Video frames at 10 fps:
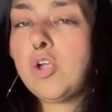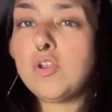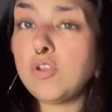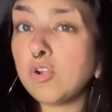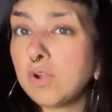
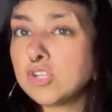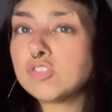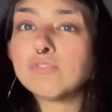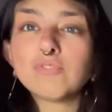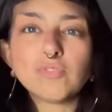
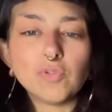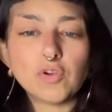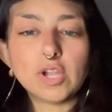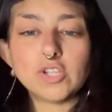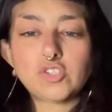Nourish and
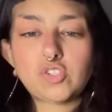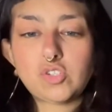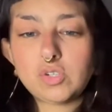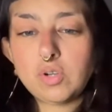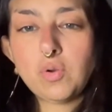flourish.
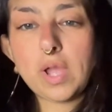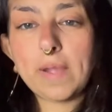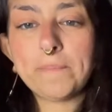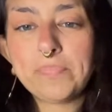Okay.